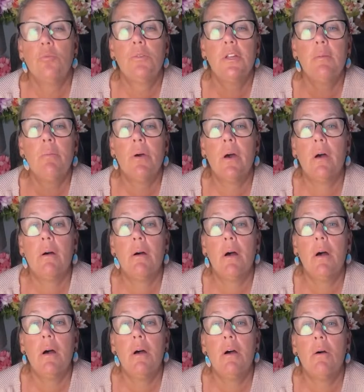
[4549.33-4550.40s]
Depot.
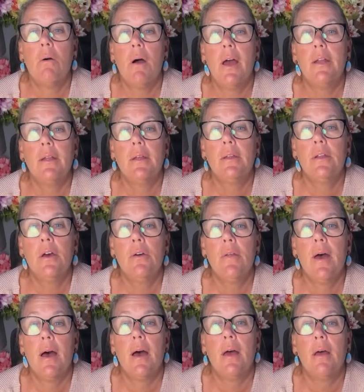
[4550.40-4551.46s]
Oh, I didn't know
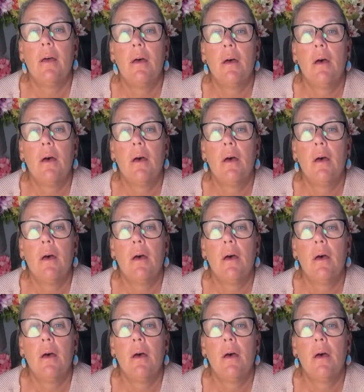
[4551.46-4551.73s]
that.